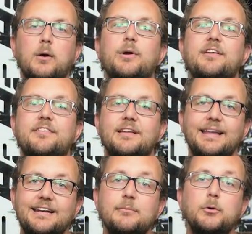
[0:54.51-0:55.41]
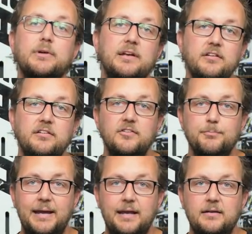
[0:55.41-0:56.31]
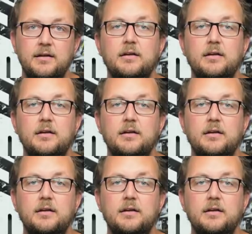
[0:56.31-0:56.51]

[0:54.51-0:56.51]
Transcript: when a selectable condition is met.